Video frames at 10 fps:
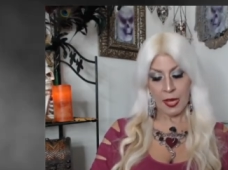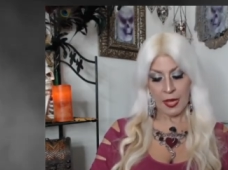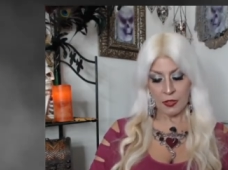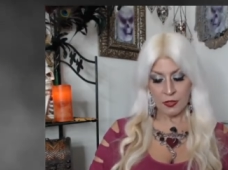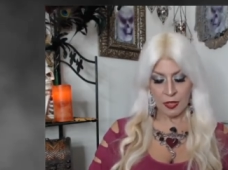
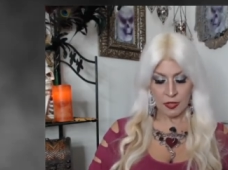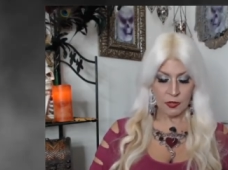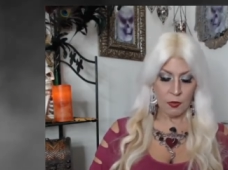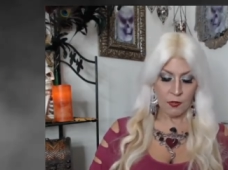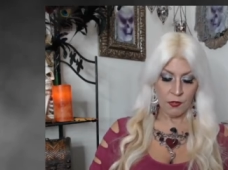excess
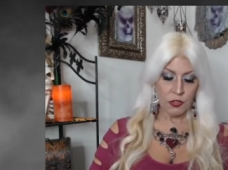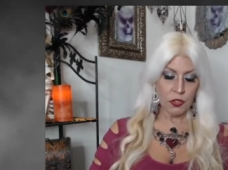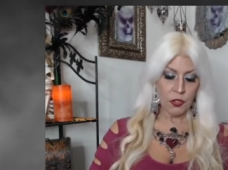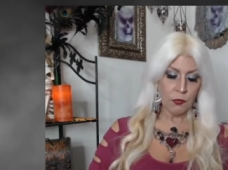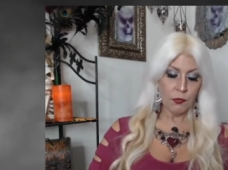off because you
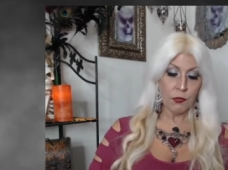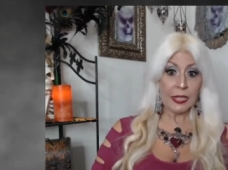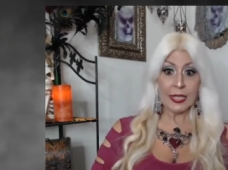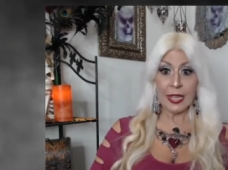don't really,